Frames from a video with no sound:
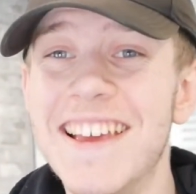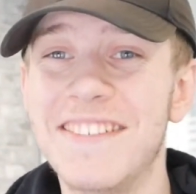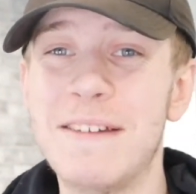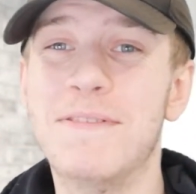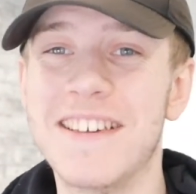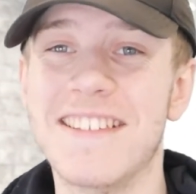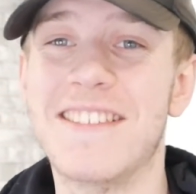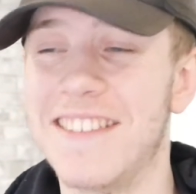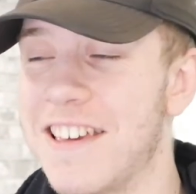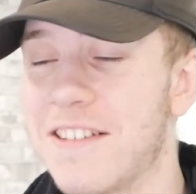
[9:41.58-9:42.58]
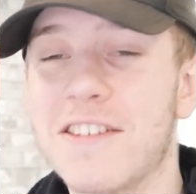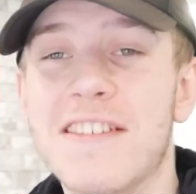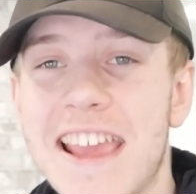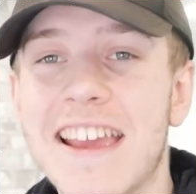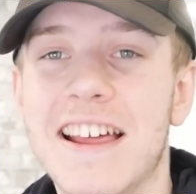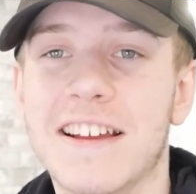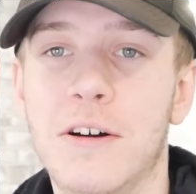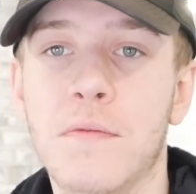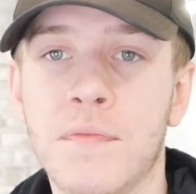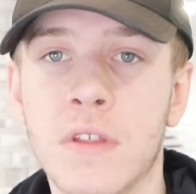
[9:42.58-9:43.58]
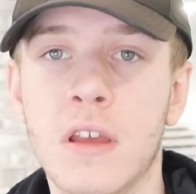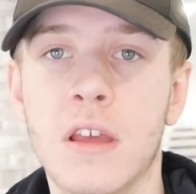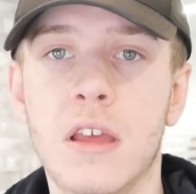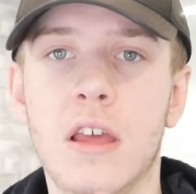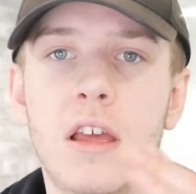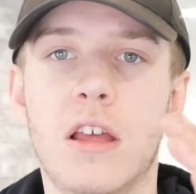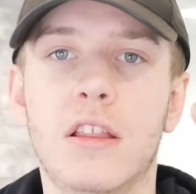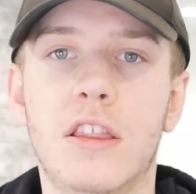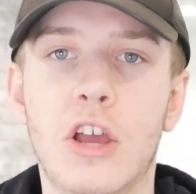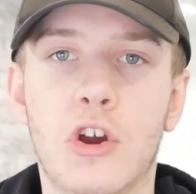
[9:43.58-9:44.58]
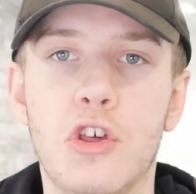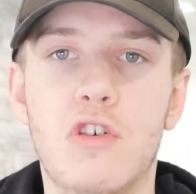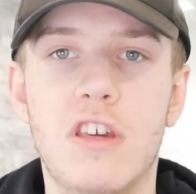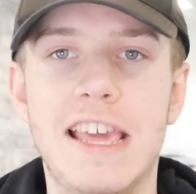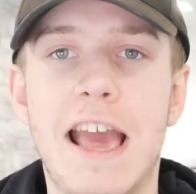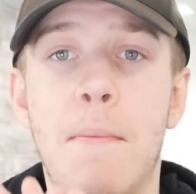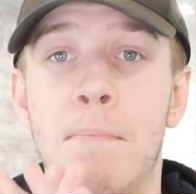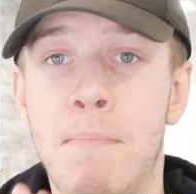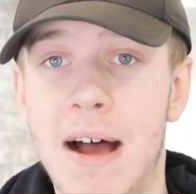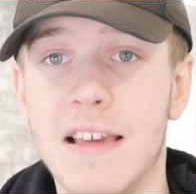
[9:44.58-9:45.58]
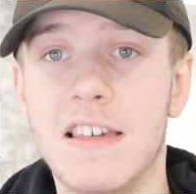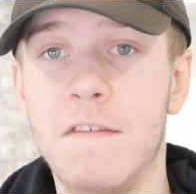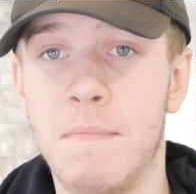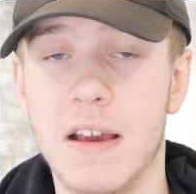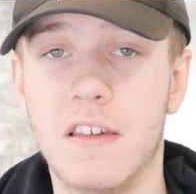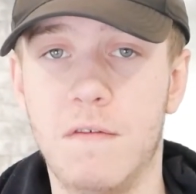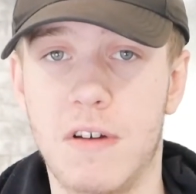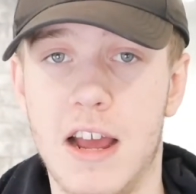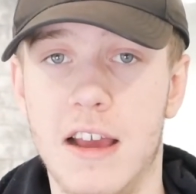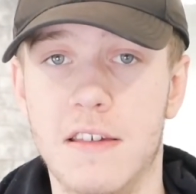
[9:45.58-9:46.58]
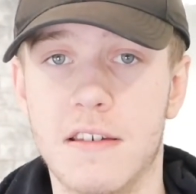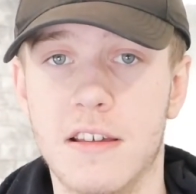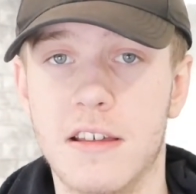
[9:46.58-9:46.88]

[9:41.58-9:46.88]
they put this into this staking account, they're going to see a massive, massive rise.